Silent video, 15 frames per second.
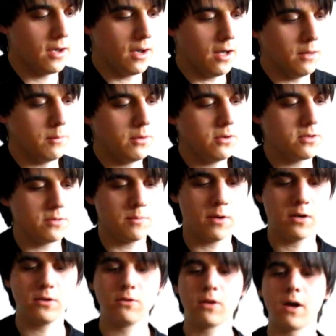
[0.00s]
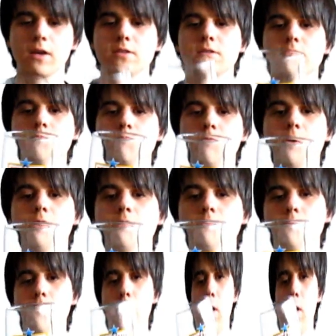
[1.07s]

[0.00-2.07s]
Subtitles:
I'll be using my Newcastle Brown